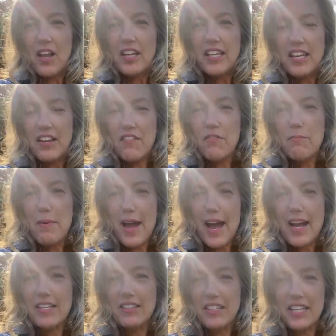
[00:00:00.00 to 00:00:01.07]
Give
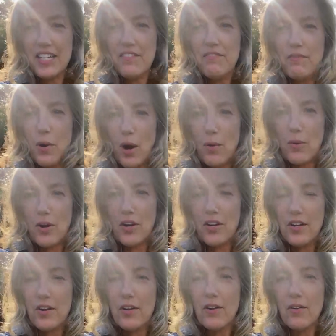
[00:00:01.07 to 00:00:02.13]
Back, Lead
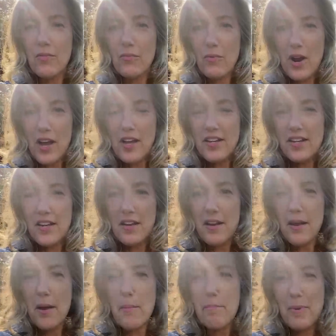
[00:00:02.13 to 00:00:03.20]
Forward, Run,
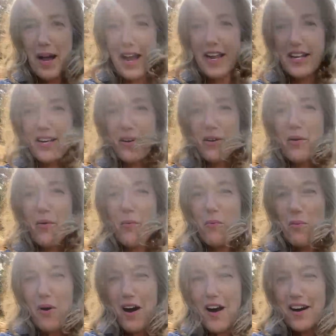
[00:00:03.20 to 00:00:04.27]
Bike,
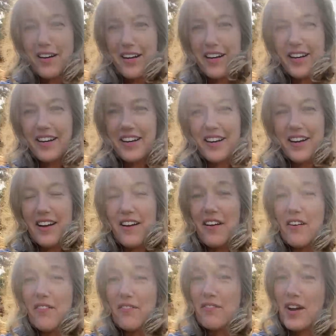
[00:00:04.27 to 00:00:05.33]
Walk
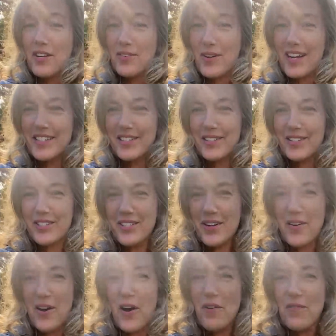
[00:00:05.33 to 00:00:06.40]
fundraiser.
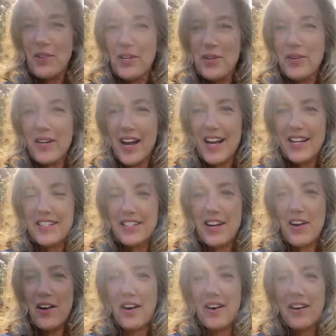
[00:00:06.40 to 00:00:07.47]
So hopefully you guys
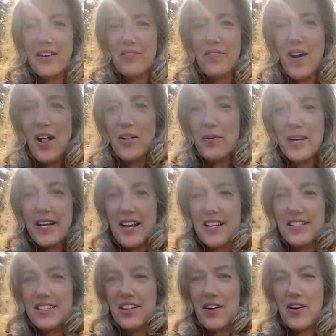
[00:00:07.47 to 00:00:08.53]
are following
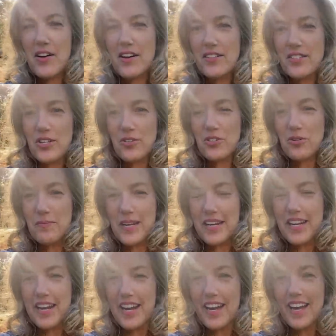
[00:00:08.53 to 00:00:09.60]
us on social
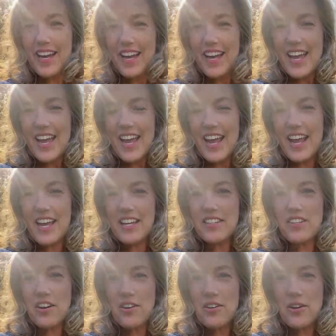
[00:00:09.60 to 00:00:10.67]
media and
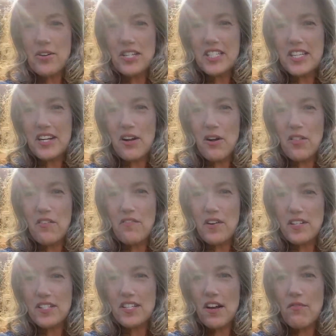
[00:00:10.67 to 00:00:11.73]
are noticing all the
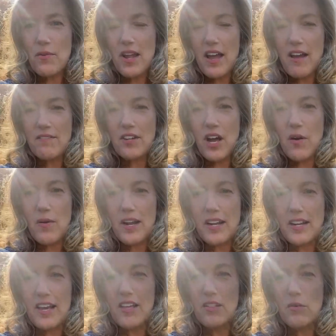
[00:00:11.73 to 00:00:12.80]
fun stuff we have
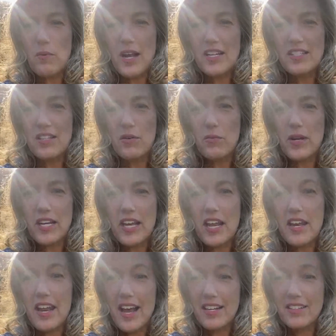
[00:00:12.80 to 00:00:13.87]
going and the ways that we
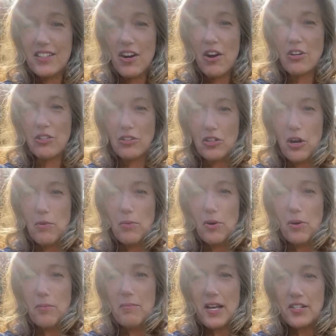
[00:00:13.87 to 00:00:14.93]
connect our
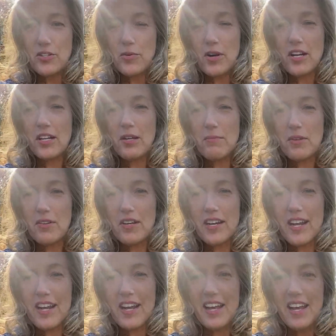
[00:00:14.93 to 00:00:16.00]
global mentoring
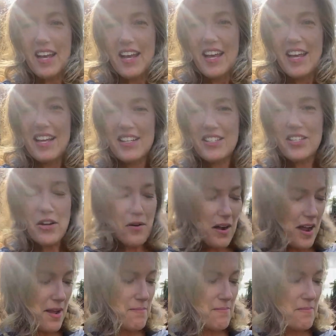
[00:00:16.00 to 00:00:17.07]
community. And so
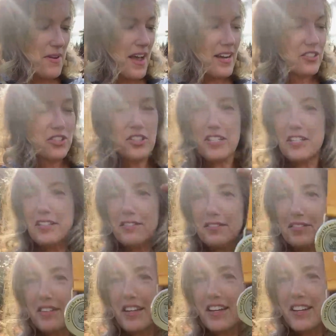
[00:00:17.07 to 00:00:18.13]
I'm actually
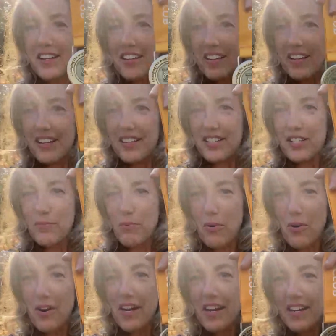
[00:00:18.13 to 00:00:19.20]

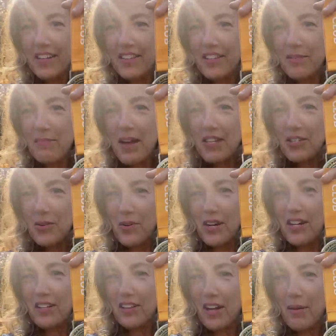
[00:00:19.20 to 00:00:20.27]
supporting the
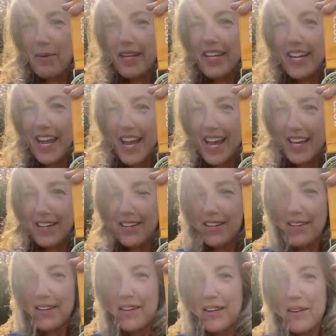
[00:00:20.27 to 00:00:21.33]
mentoring club
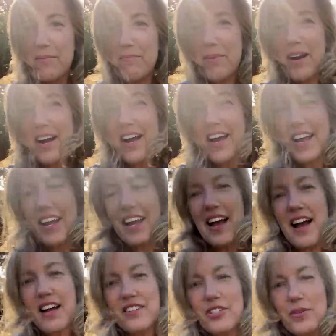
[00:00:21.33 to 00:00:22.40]
again by
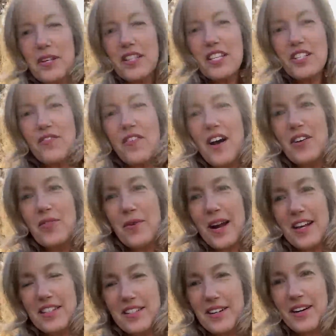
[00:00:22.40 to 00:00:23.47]
uh, doing this
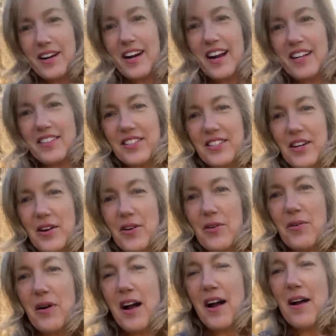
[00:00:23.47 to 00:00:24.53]
fundraiser. And
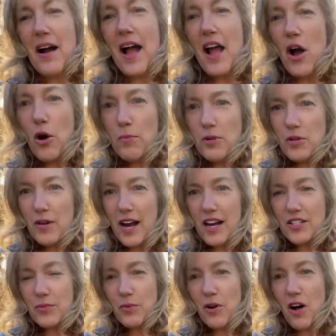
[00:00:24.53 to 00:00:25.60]
so uh, I hope you
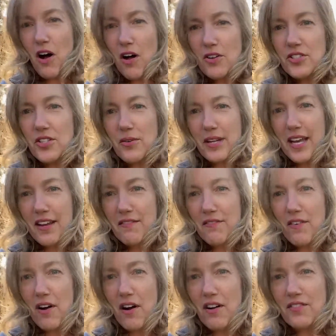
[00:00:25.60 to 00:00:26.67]
guys will also get
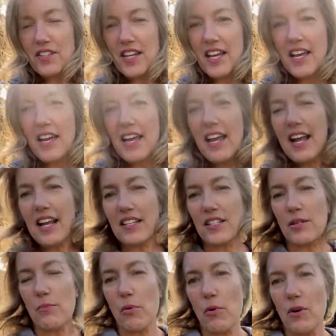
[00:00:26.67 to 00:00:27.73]
involved and
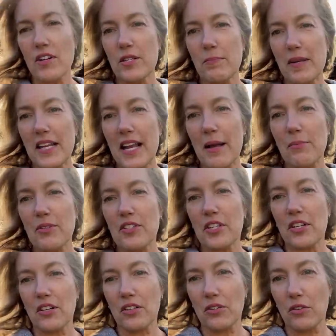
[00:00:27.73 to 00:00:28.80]
support us being able
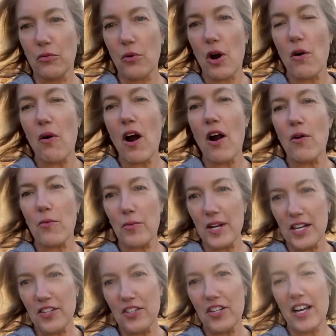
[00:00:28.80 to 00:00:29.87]
to grow our
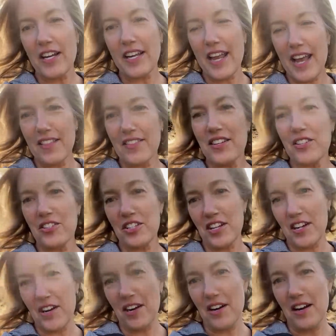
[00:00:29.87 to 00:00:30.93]
reach again this
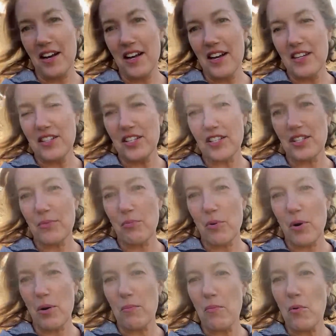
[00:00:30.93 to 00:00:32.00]
year to
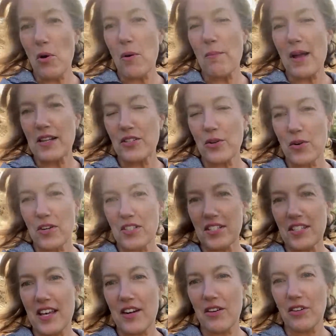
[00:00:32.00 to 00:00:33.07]
support more mentors
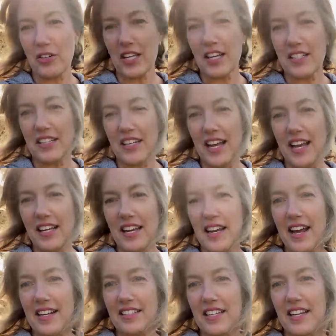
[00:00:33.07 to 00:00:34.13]
that are looking to get
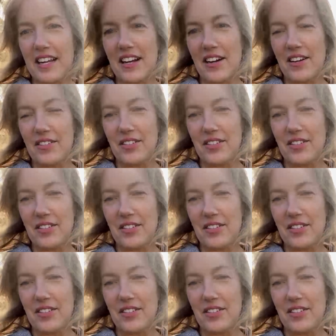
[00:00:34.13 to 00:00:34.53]
connected here.